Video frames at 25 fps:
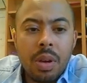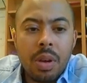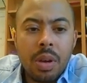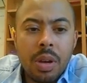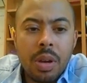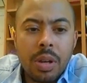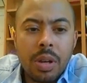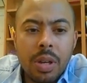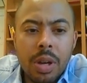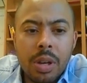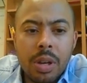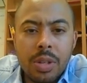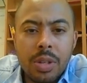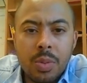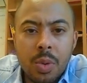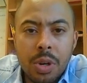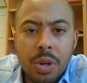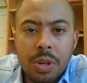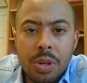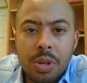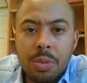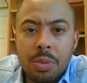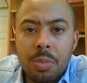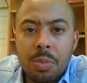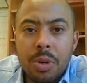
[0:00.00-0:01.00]
Hey guys,
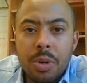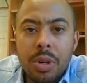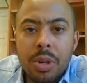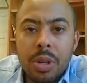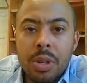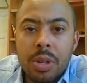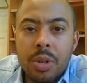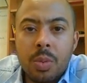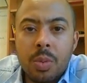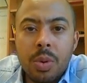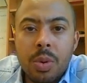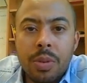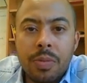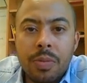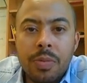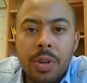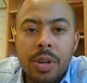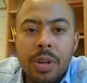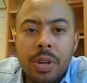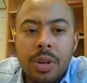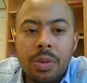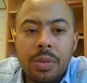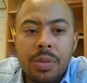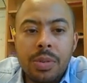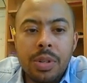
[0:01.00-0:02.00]
wanted to put a quick
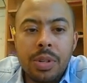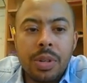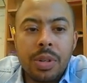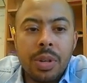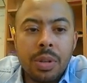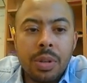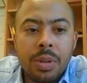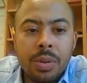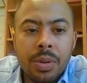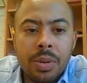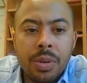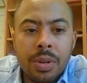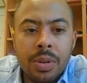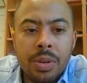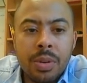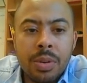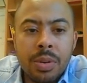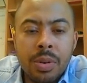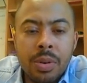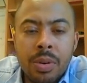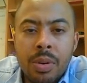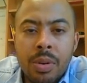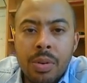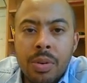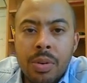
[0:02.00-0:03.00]
video together
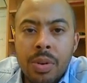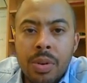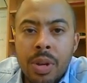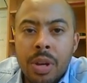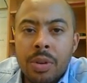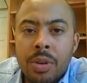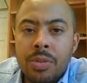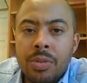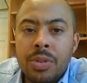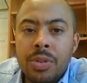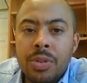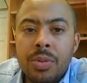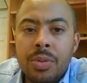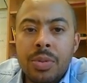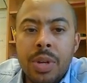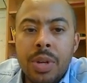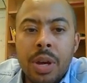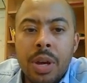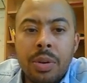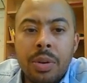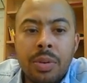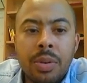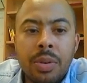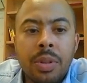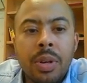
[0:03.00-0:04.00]
here on how to
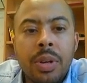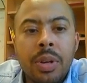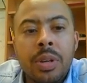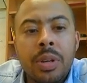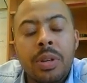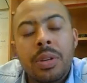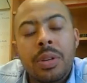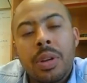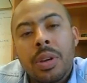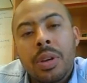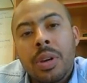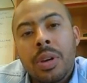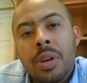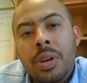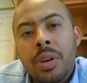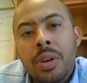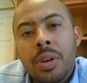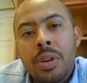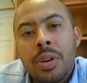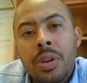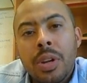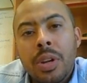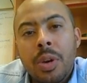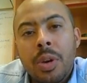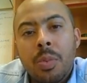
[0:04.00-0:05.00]
calculate
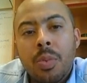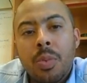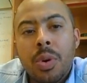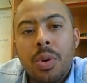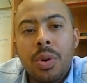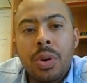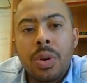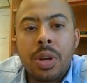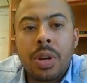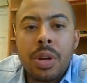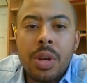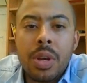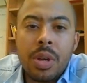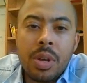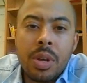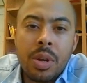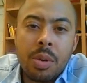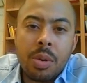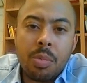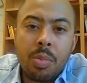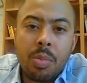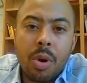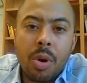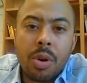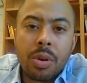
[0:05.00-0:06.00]
network
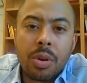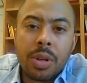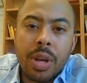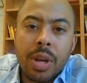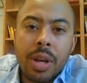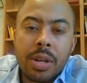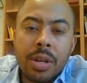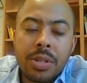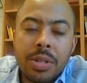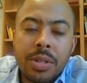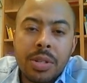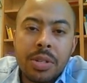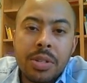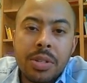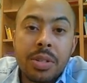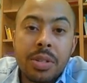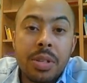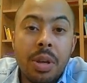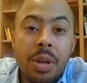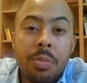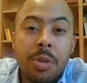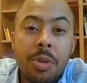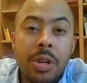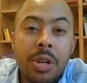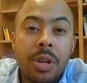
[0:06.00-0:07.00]
broadcast and
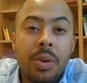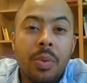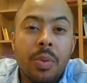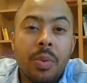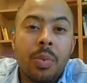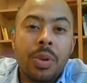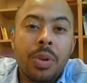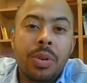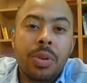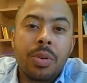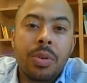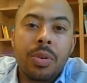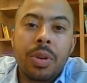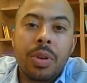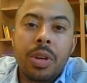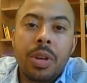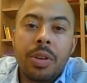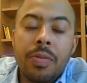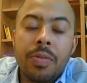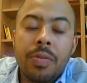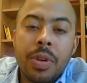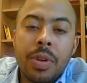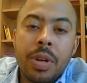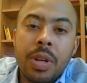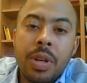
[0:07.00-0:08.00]
subnet when you're
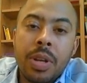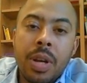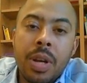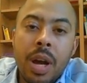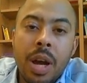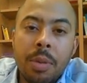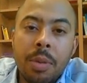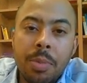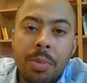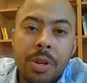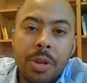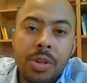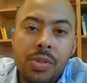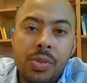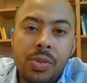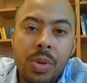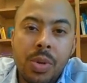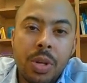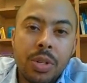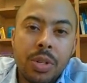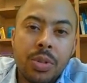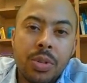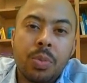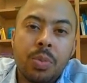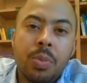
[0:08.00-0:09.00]
given an IP
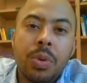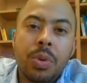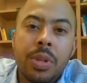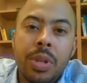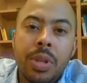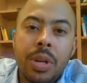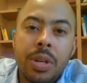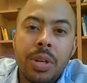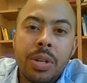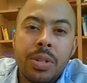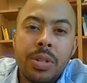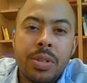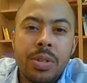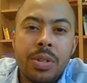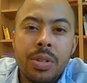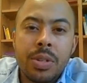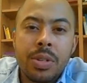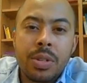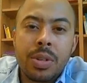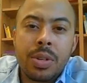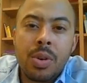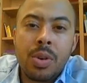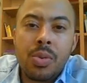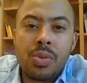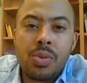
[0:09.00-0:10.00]
address with a
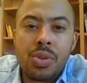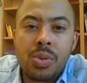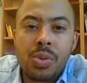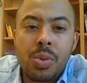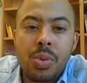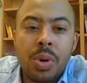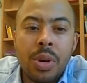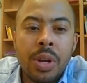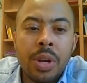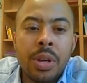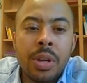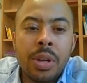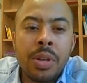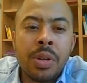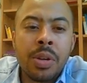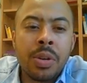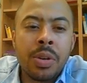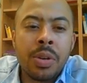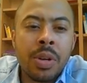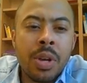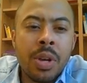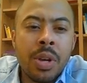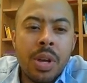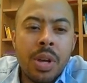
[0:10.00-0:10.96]
Cisco shorthand.